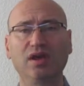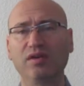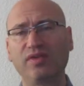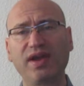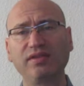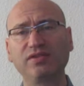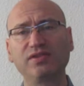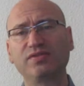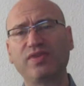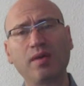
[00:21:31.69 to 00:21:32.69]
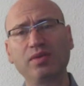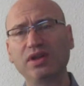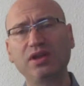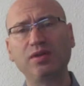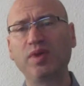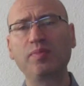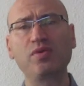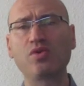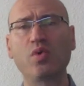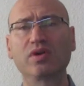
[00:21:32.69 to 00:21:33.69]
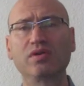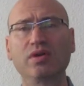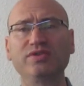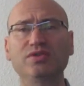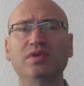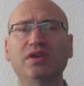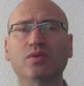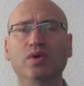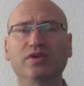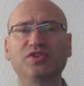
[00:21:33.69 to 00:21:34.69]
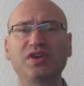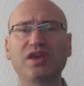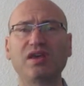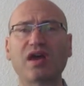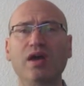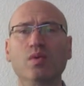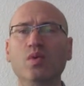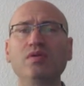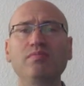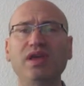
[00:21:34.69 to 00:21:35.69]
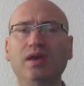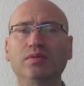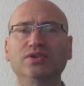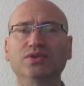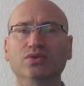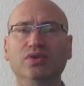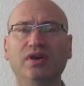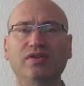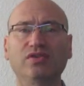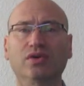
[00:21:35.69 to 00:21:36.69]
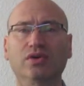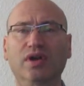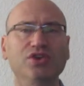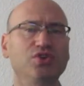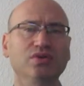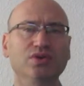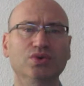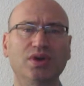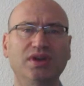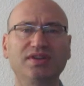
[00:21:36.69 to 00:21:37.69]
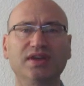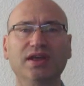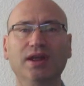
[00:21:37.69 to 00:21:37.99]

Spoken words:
Friends, family, people who were close to me were saying I wouldn't be able to do this or I shouldn't do it,